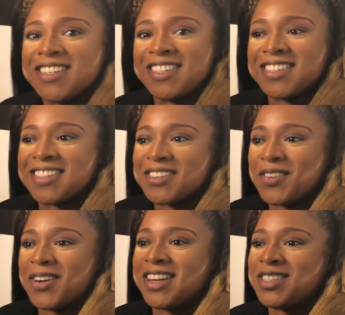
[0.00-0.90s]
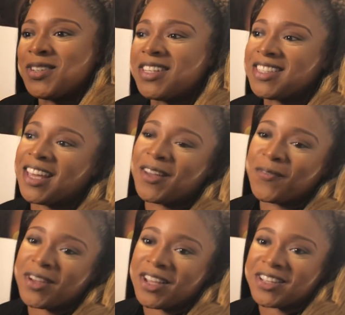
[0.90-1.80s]
just wanted you to say
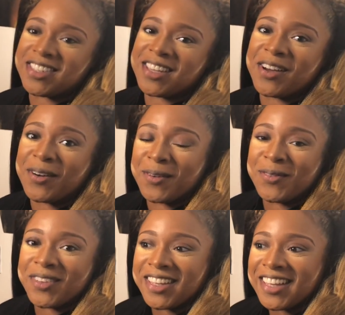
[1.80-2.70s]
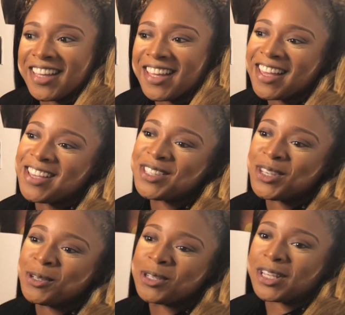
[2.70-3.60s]
it for yourself.
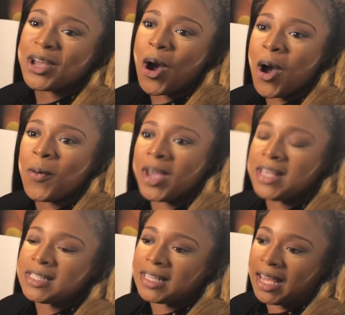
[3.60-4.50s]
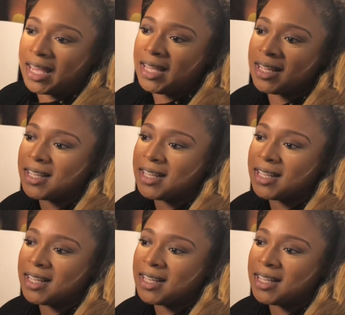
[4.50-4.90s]
He's usually always late.